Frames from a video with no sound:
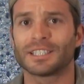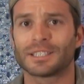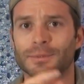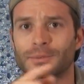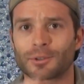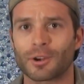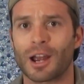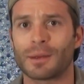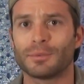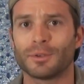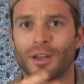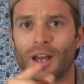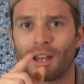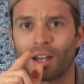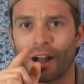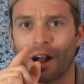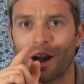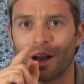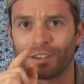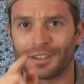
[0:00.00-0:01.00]
Subscribe
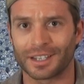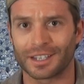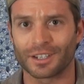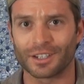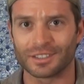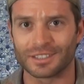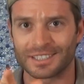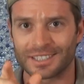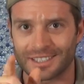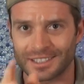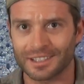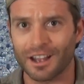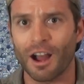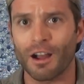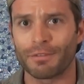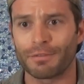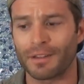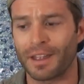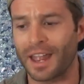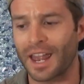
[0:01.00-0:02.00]
to all that good stuff,